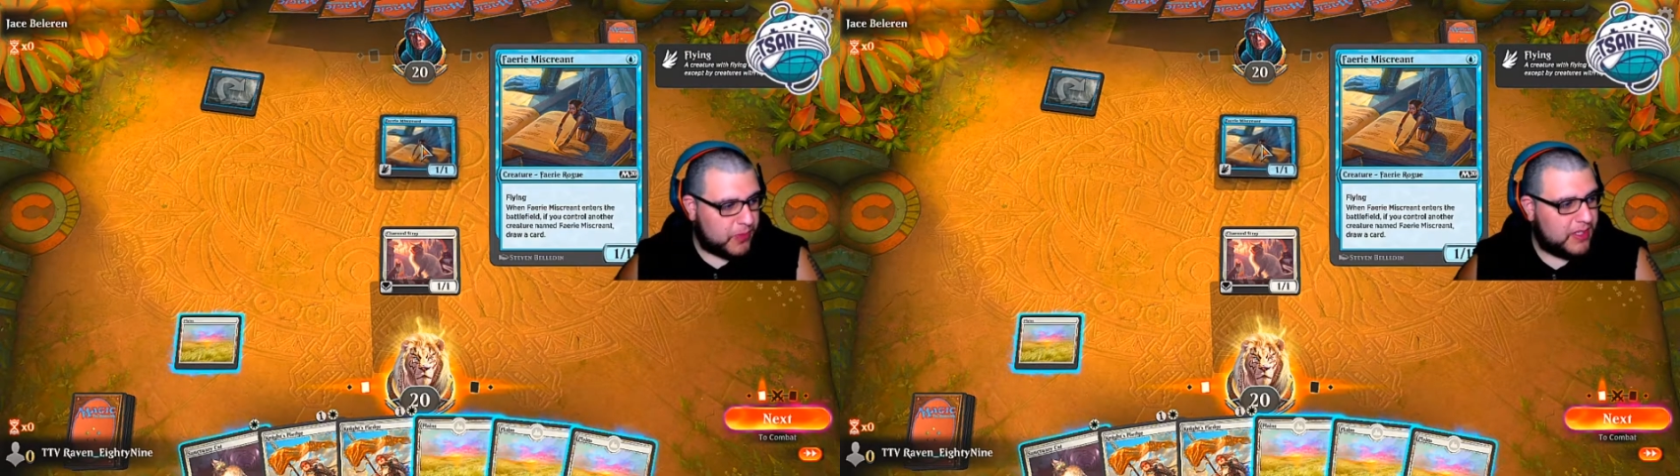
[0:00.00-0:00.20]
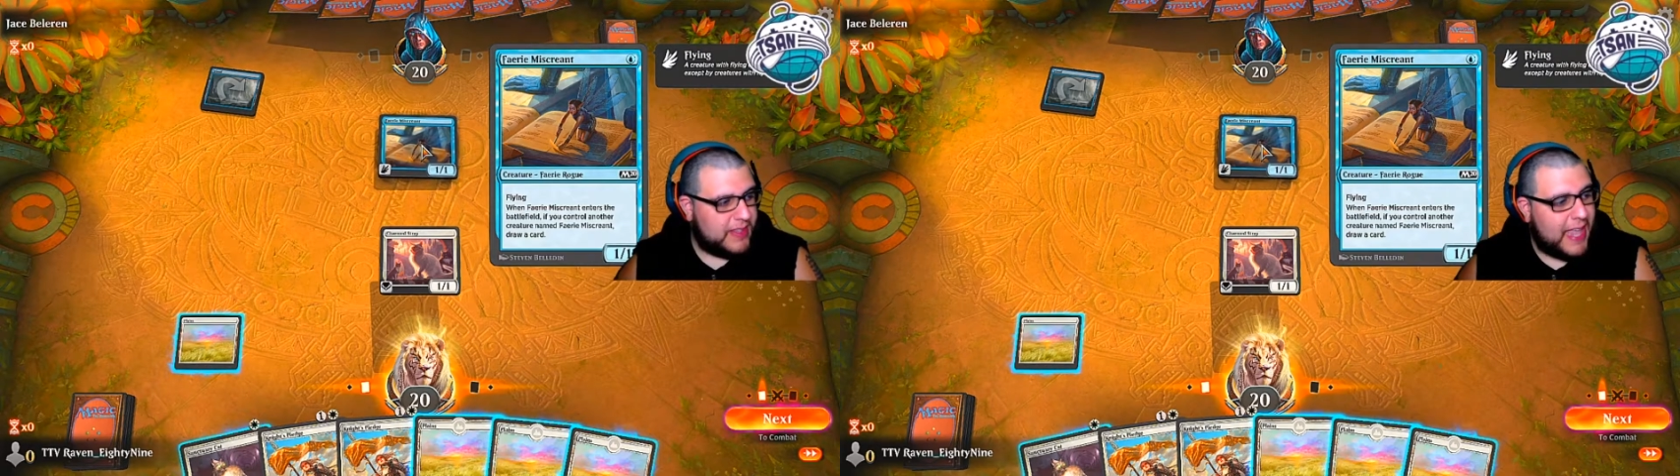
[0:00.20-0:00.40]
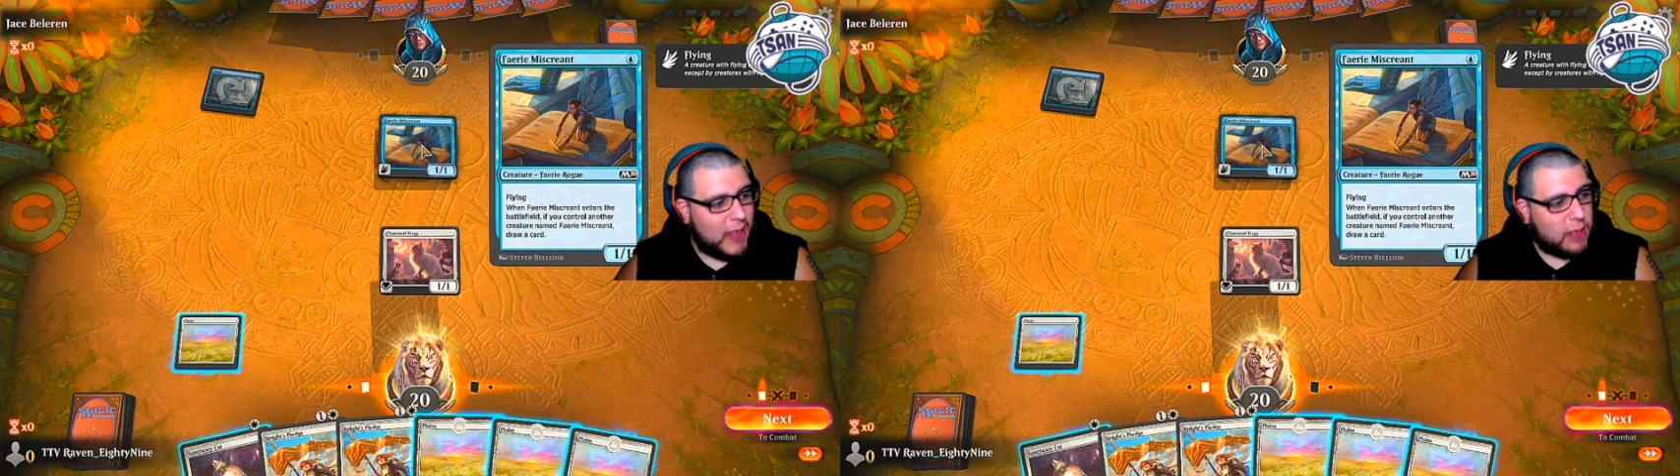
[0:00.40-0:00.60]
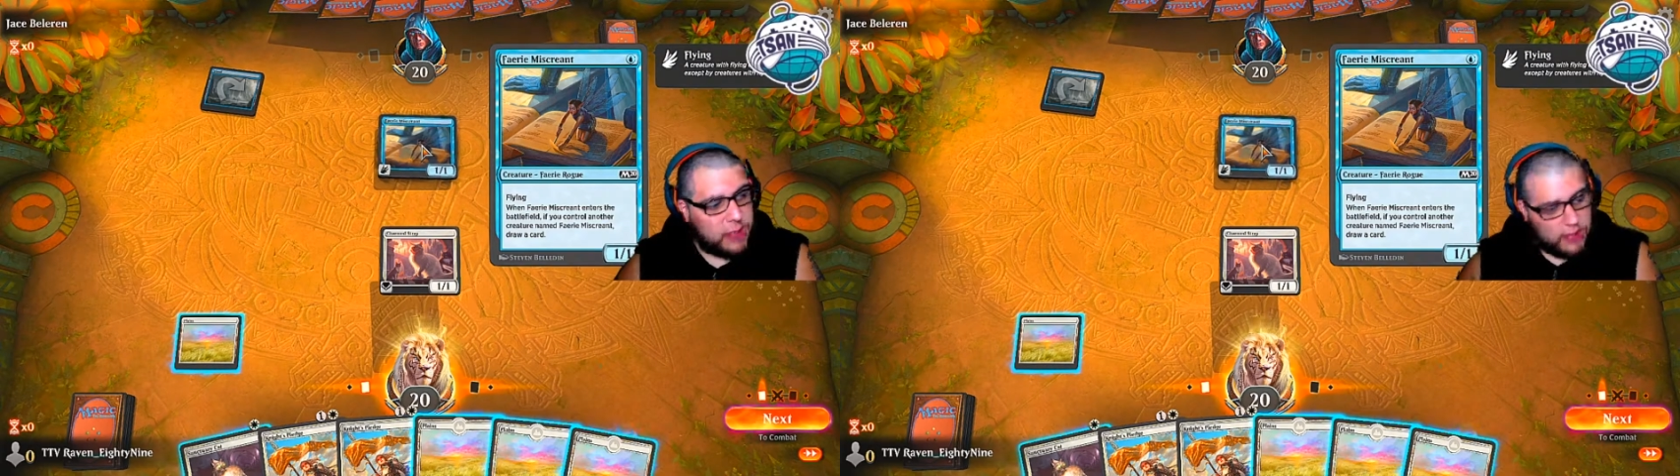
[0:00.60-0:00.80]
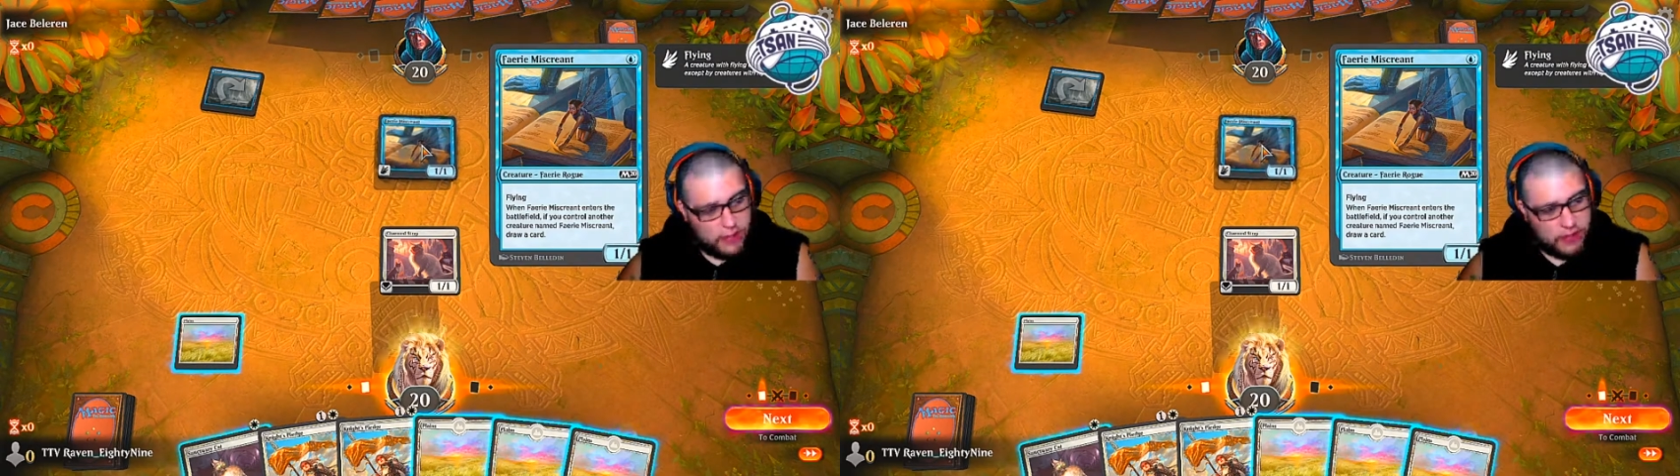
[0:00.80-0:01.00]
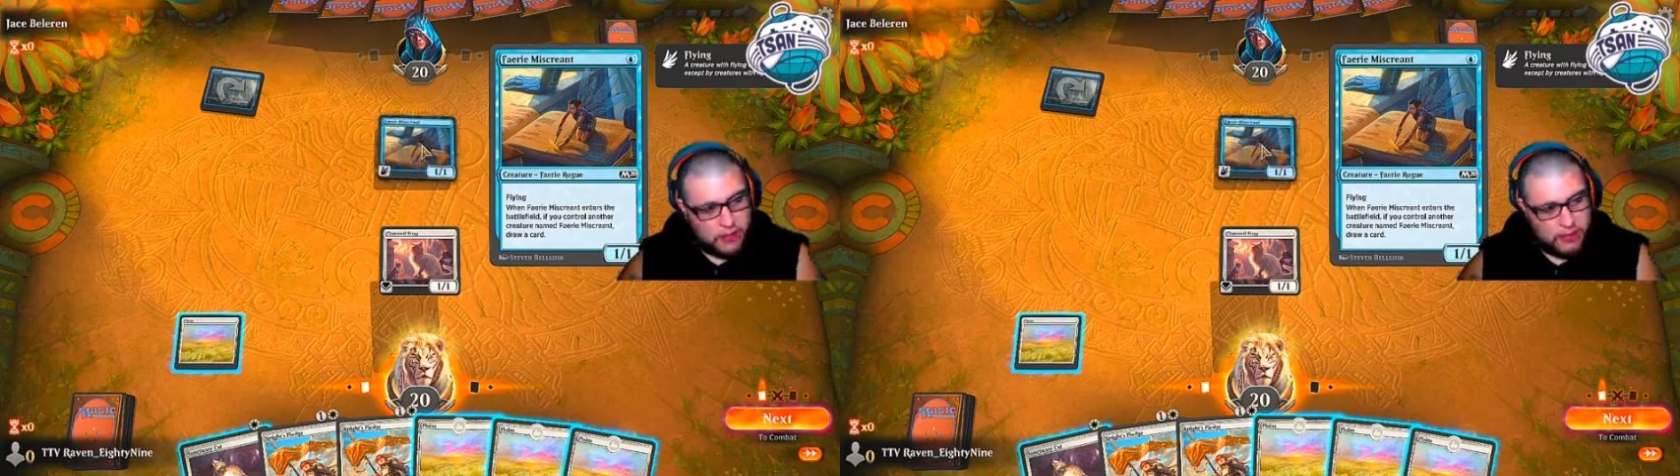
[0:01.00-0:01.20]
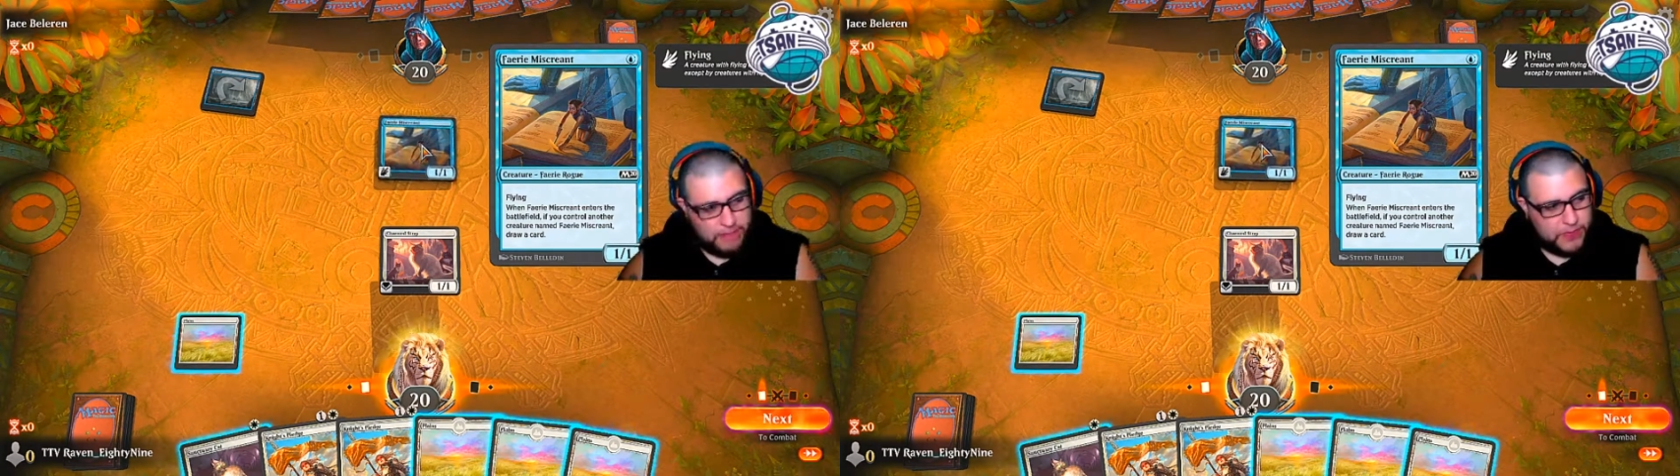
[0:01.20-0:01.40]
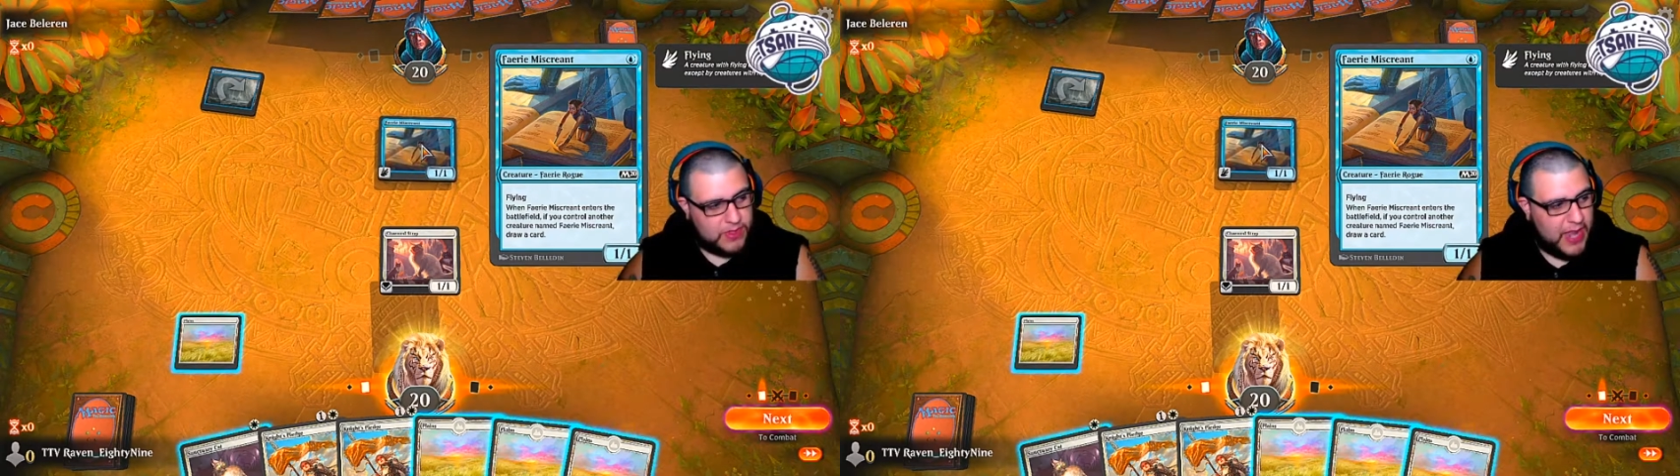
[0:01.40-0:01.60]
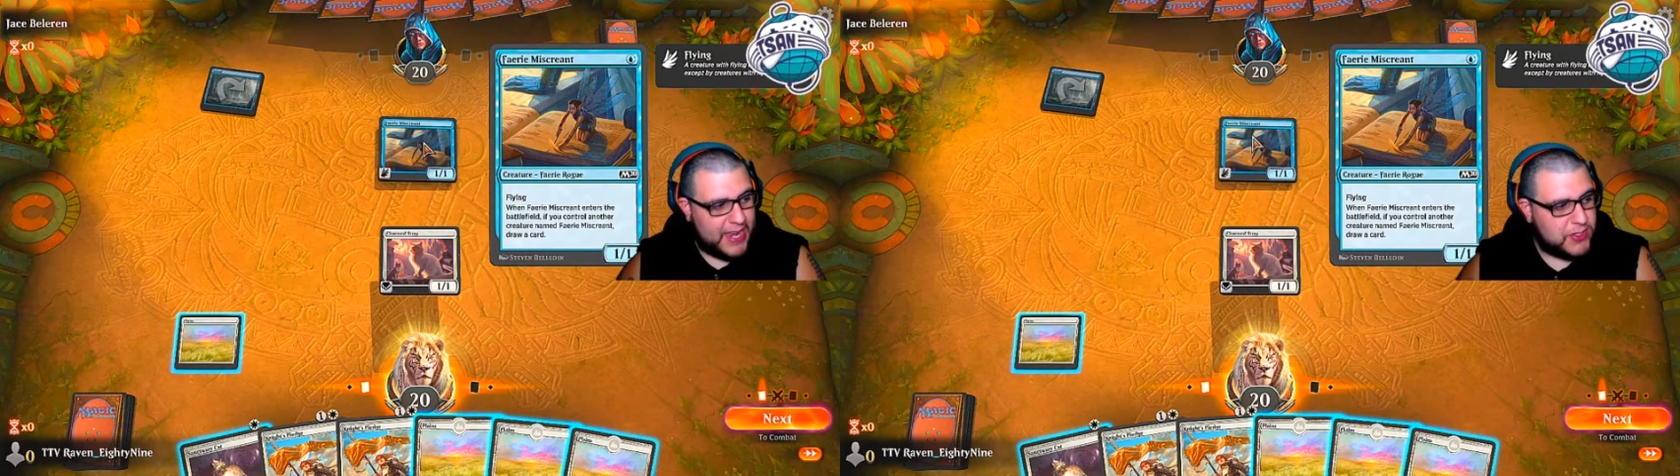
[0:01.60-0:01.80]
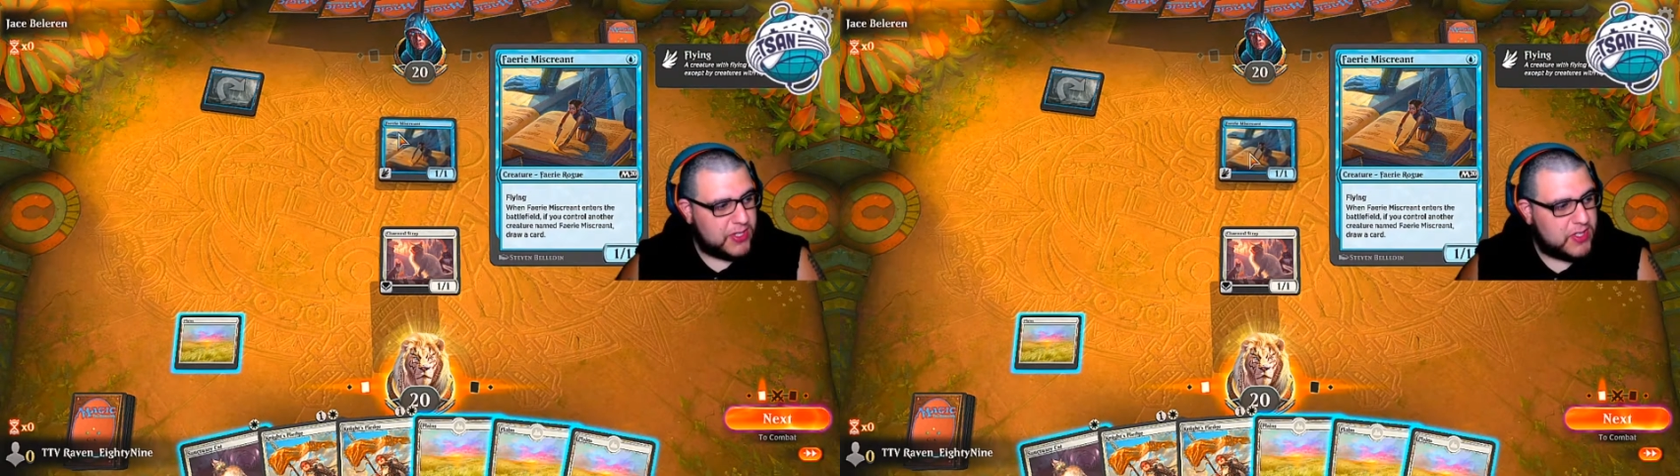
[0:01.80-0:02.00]
Now,
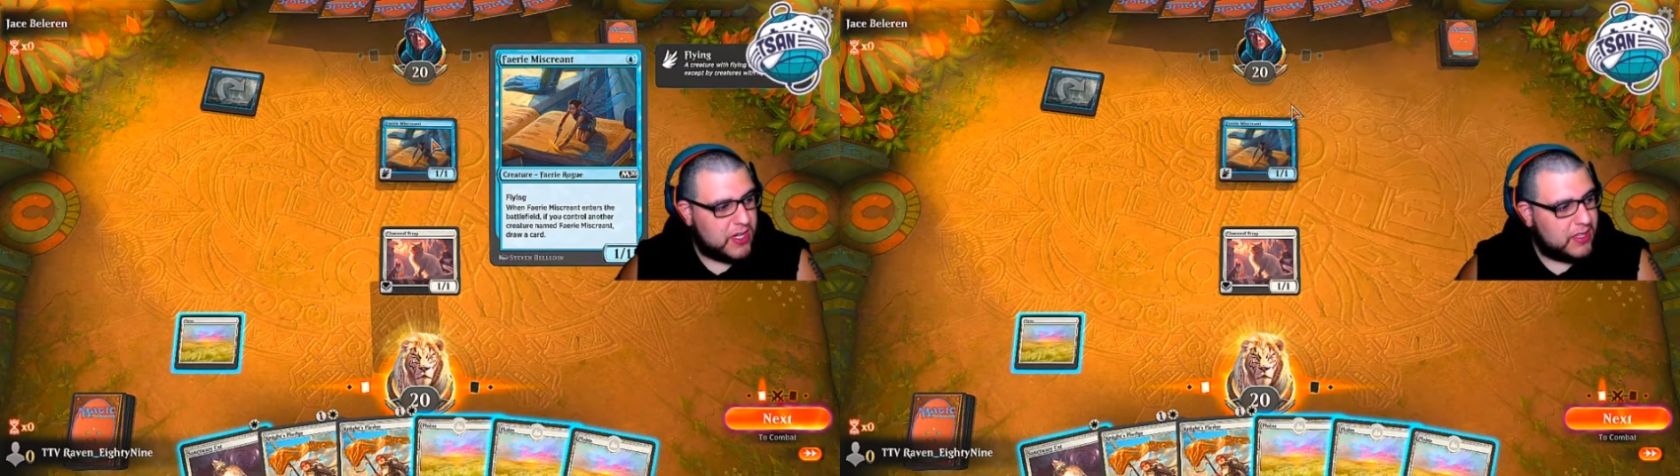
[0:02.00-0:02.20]
as you can see,